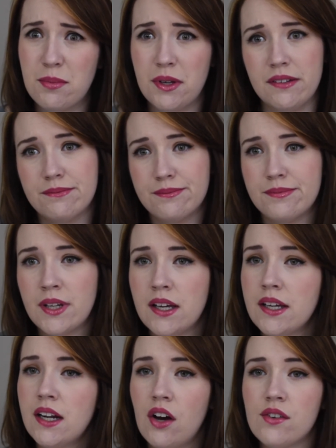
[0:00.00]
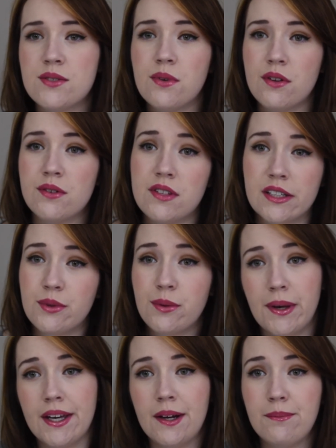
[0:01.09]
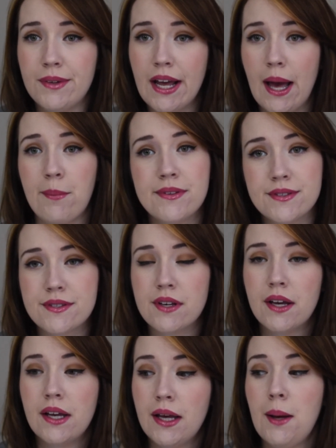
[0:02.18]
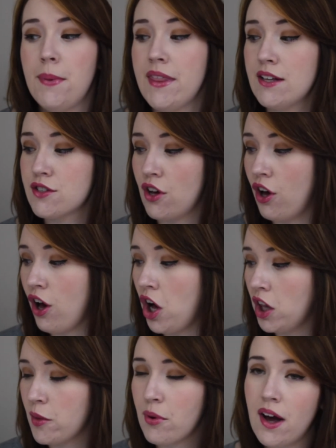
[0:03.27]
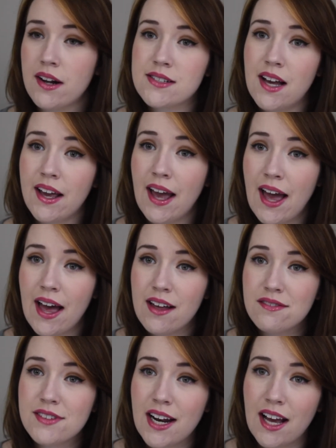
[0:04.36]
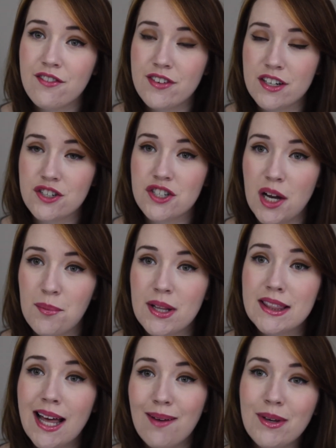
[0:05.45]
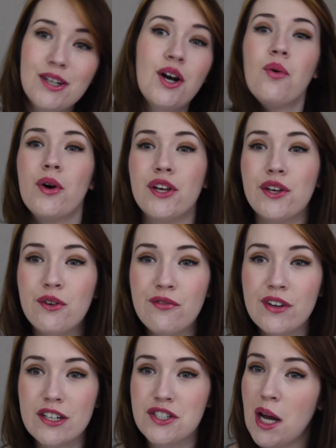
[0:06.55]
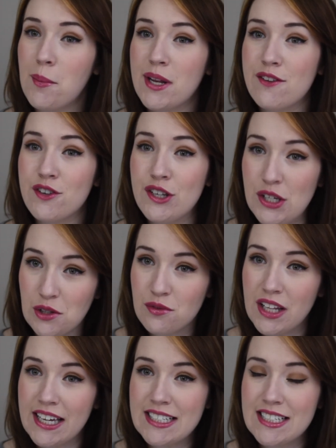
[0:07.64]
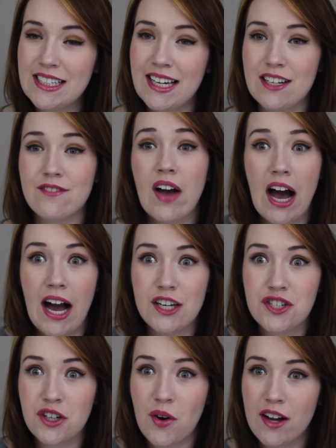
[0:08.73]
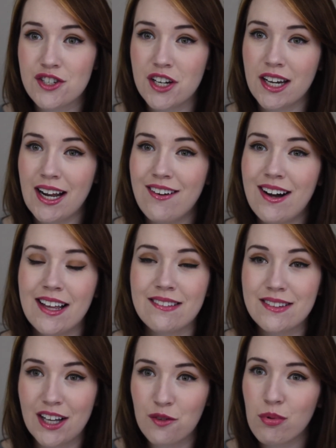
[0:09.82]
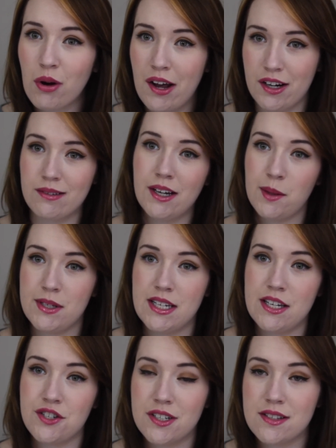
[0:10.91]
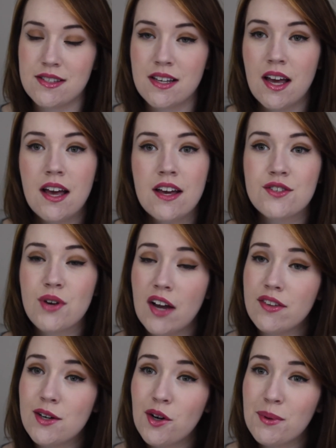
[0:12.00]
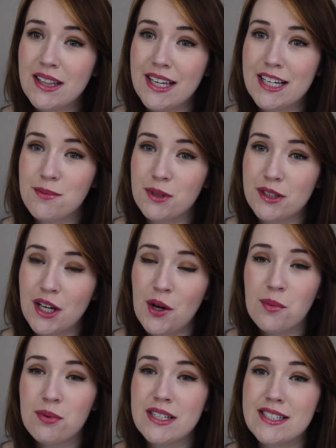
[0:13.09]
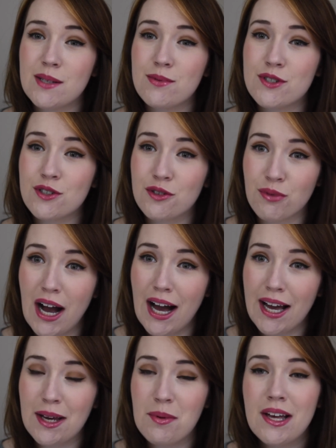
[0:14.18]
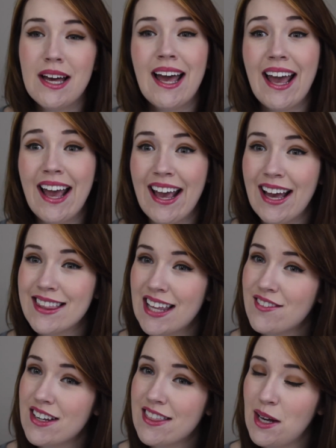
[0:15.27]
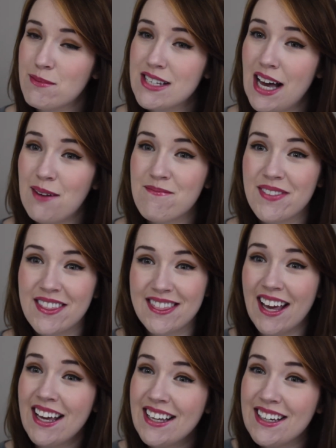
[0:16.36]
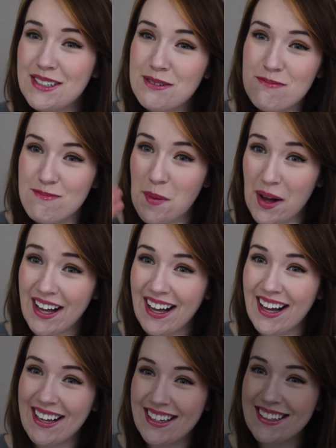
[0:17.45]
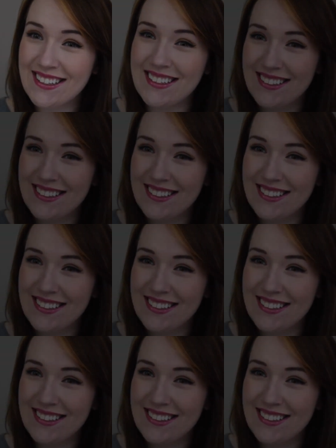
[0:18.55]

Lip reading: But, you know, it's one of those things with makeup. It happens. But that is all of the products I have that I've finished up. Let me know what you finished up and if you've liked it and if I should go out and check it out. I love product recommendations. So everything will be linked below. Please subscribe and give it a thumbs up. Thank you. Bye.